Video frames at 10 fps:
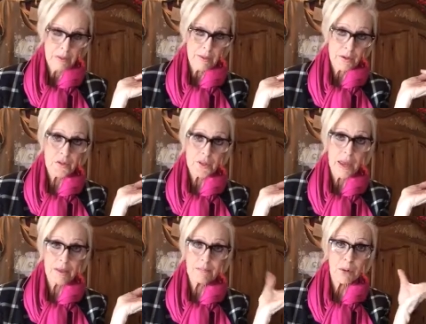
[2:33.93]
There's
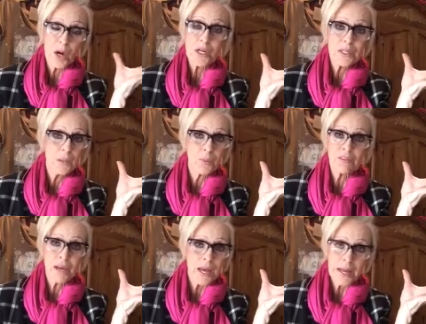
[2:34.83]
that pardoning.
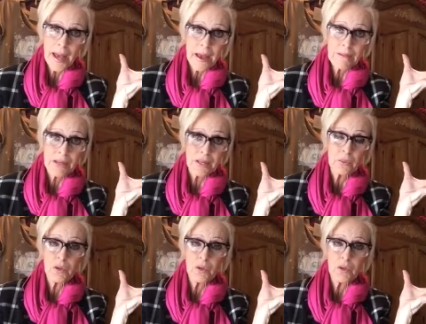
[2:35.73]
We've got to have it.